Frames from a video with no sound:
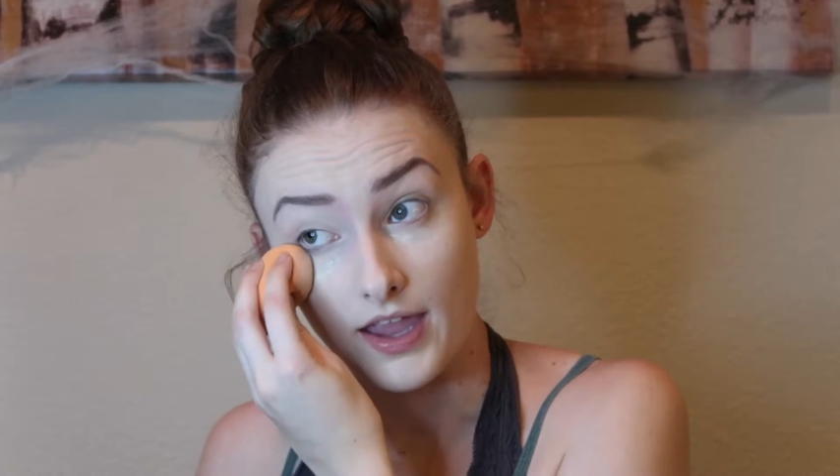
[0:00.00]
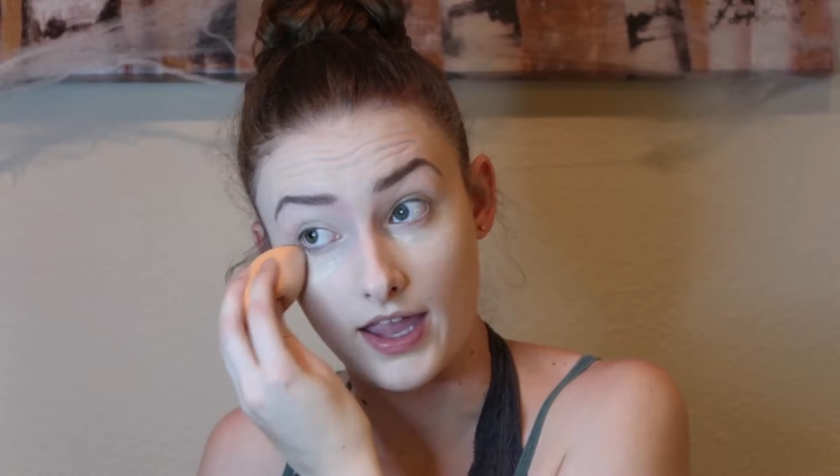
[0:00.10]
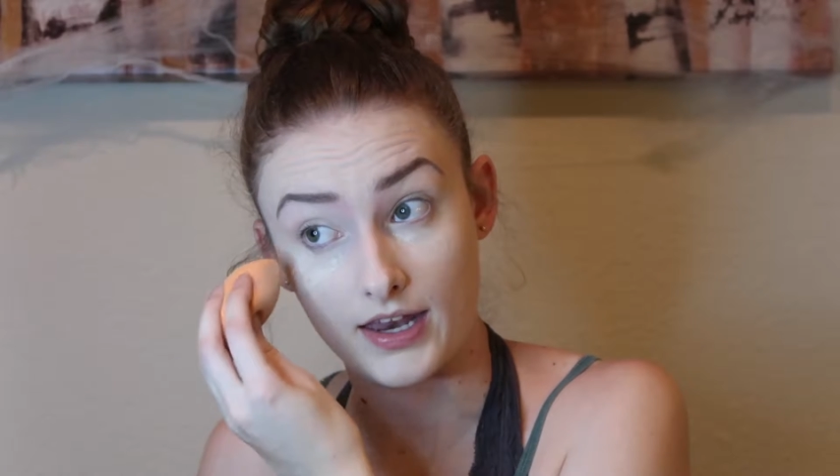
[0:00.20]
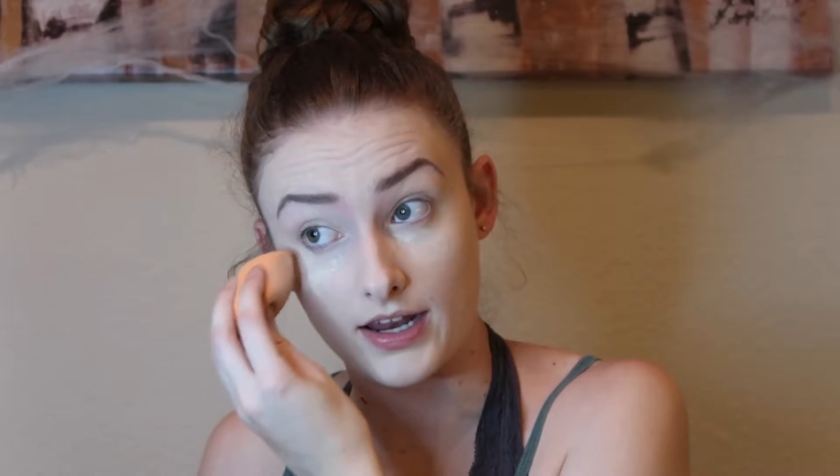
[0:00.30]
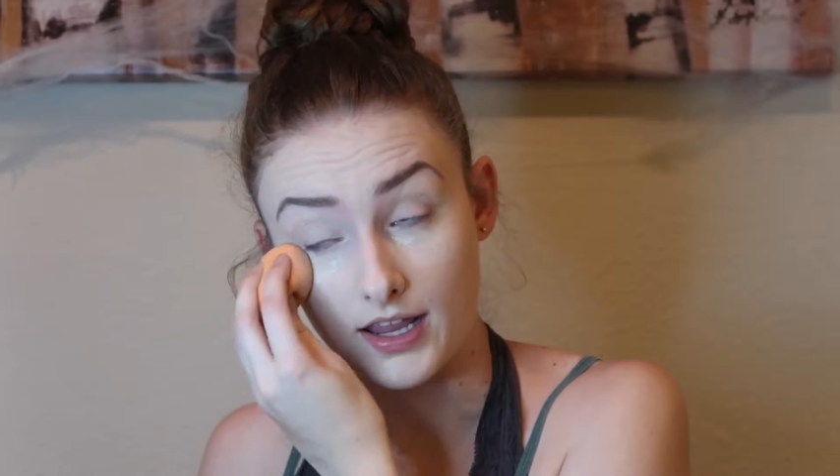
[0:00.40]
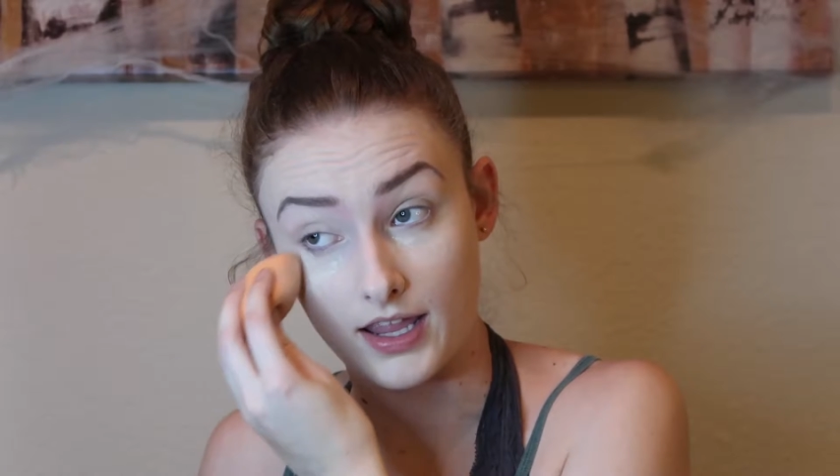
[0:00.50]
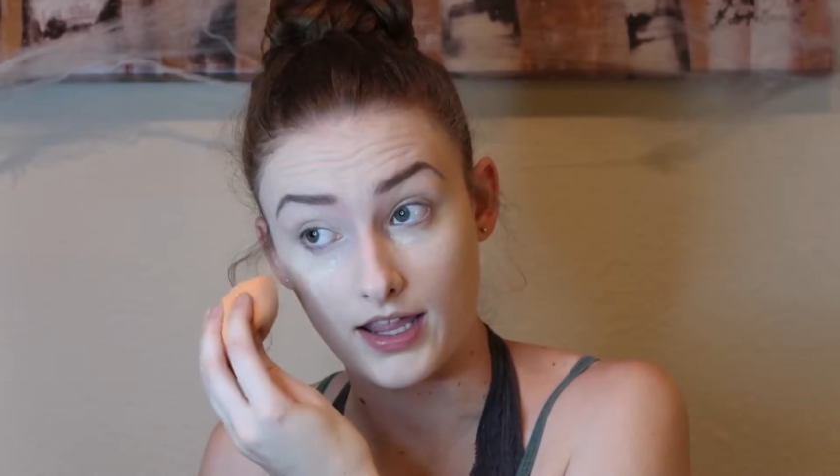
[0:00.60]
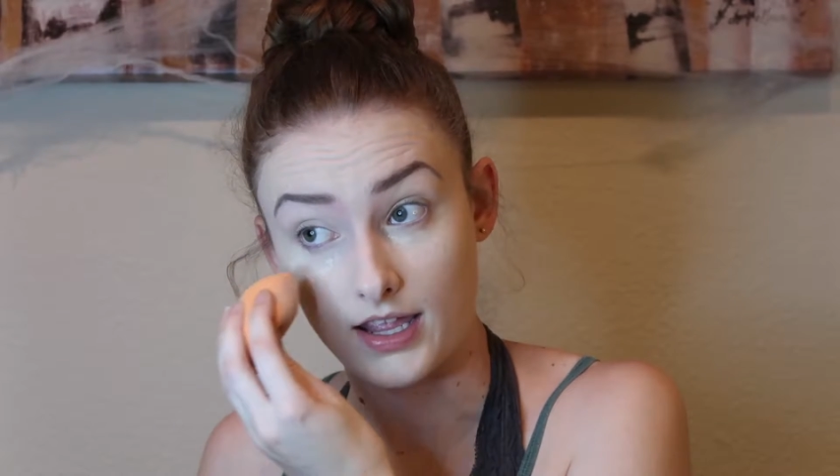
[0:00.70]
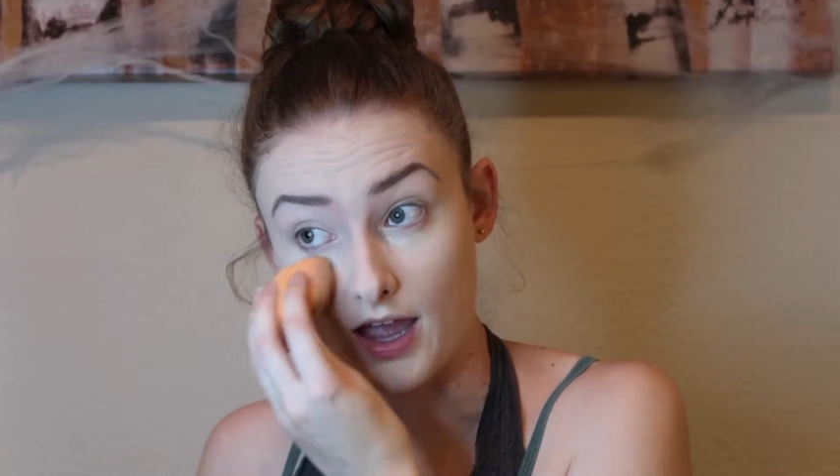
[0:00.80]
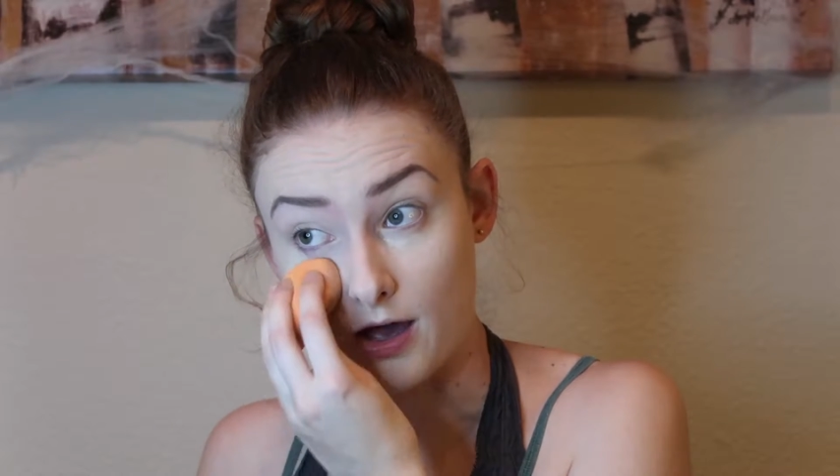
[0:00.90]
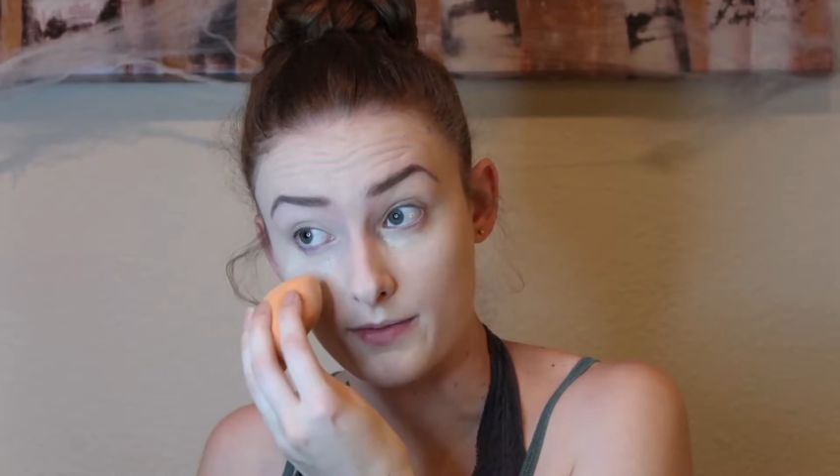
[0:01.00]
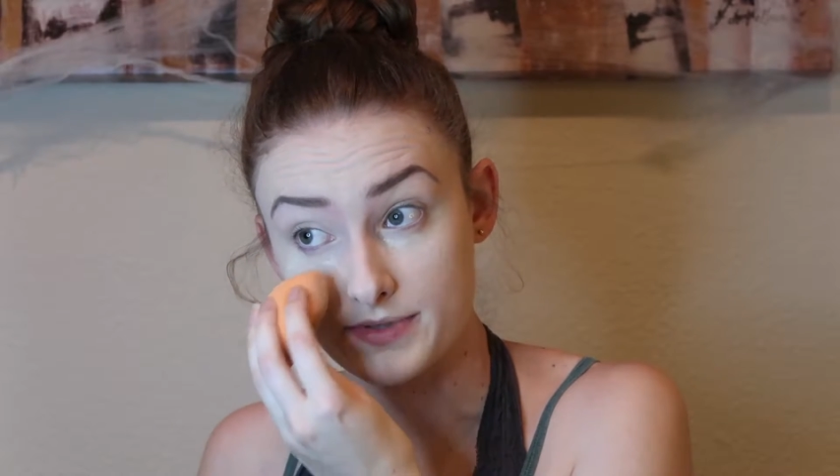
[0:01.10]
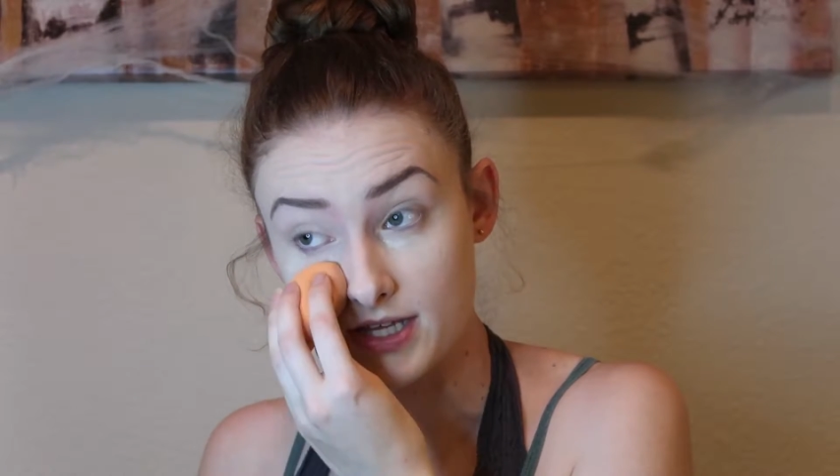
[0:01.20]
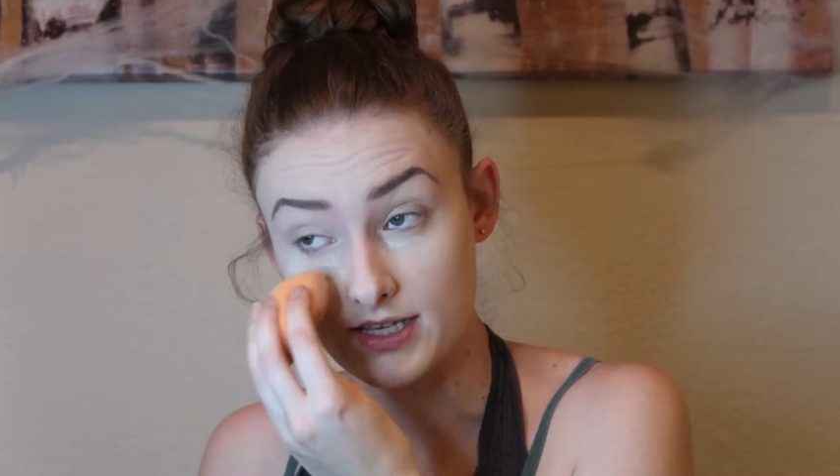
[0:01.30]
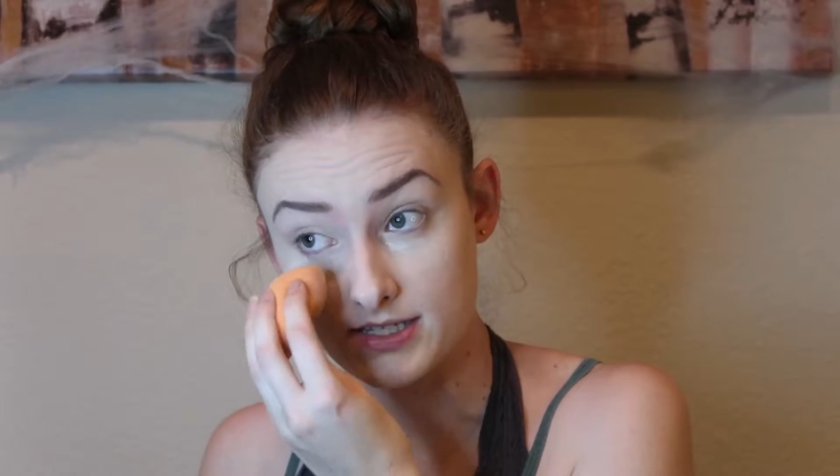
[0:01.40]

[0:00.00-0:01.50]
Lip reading: and it helps